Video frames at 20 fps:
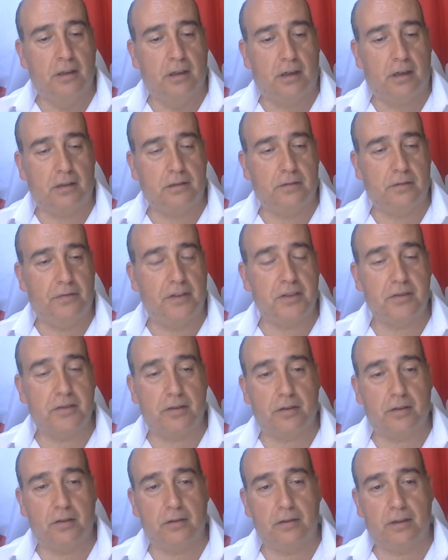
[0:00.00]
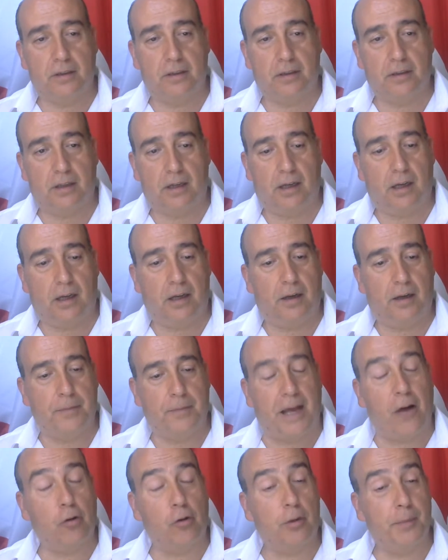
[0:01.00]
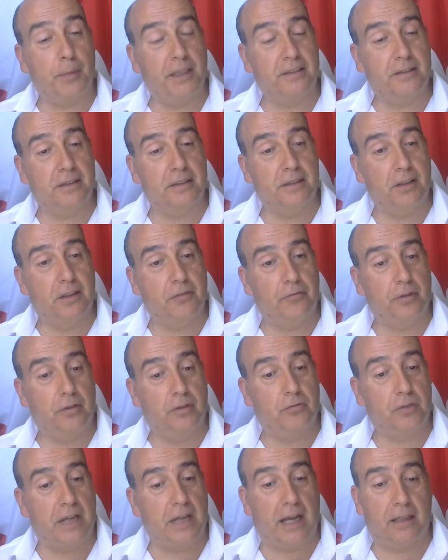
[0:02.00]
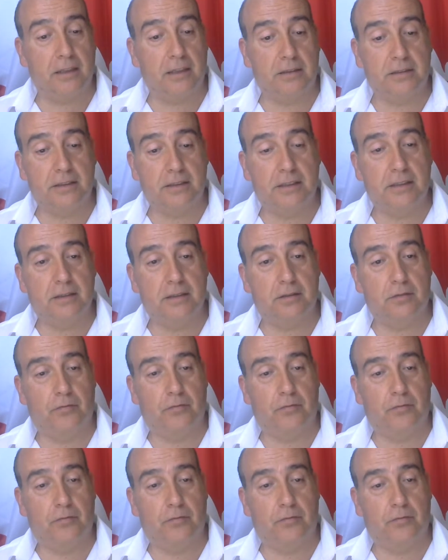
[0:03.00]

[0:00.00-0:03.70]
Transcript: artificial, augmented reality,